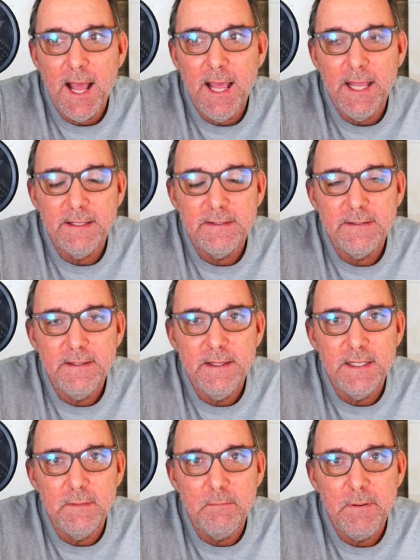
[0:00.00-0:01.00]
It
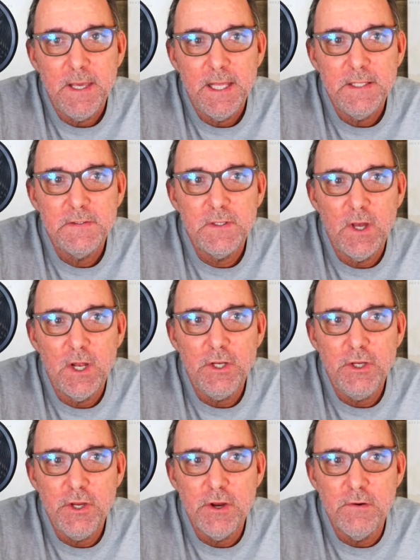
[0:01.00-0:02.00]
depends on
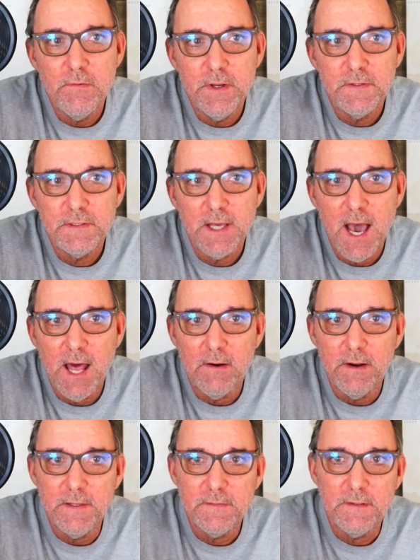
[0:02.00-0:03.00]
your risk
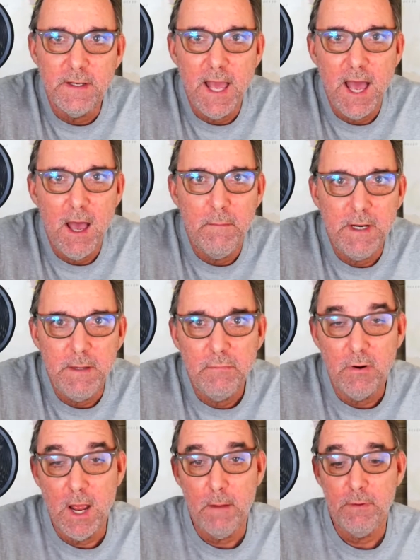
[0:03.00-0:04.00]
tolerance and how many
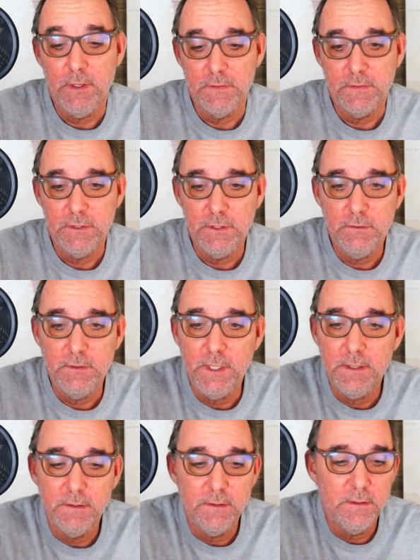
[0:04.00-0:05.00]
properties that
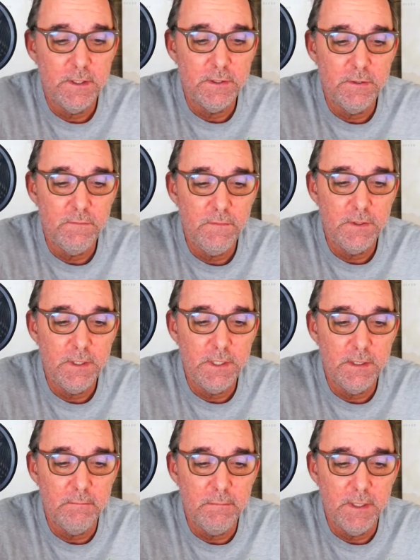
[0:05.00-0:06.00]
you feel you need
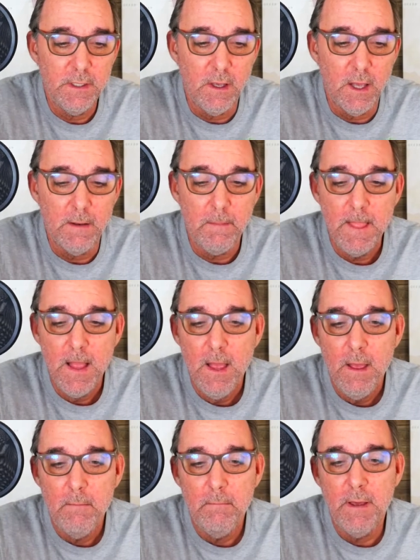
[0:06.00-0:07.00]
to bid on.
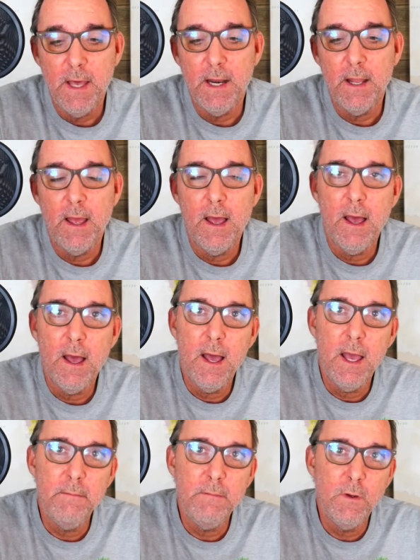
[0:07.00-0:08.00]
But
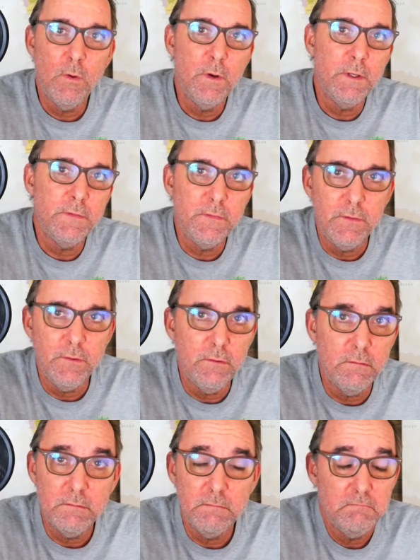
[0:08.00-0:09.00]
I'm going
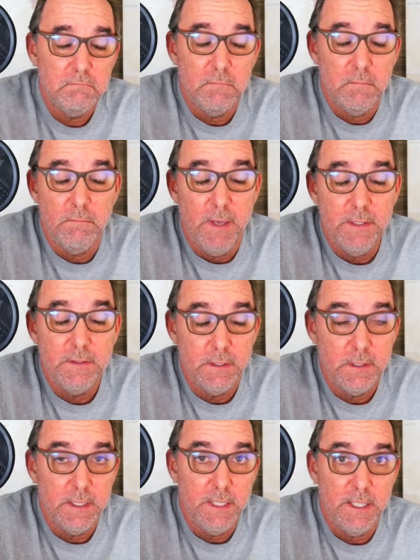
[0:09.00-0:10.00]
to
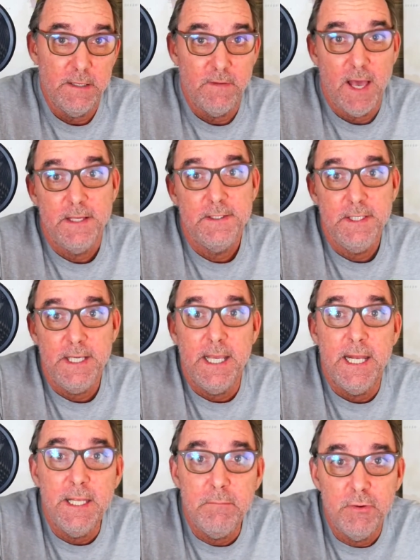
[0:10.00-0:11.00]
basically, if I see
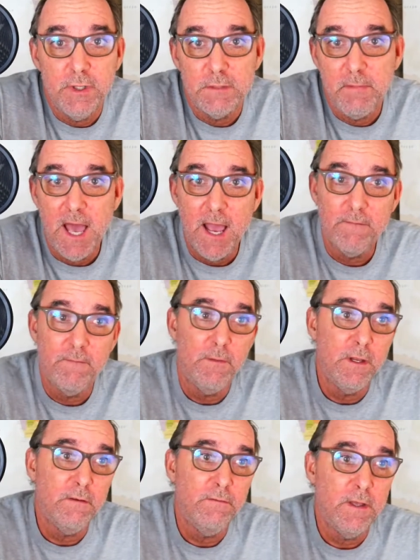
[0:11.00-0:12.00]
any pushback from the
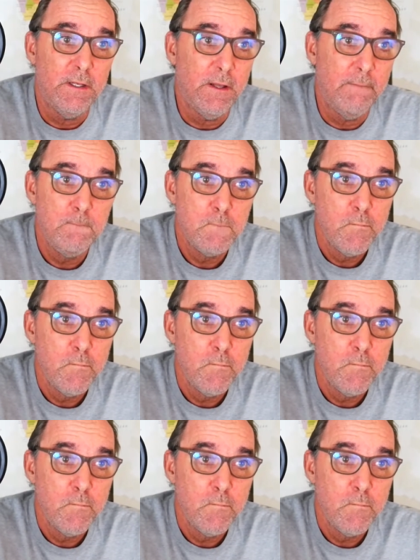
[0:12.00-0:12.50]
defendant,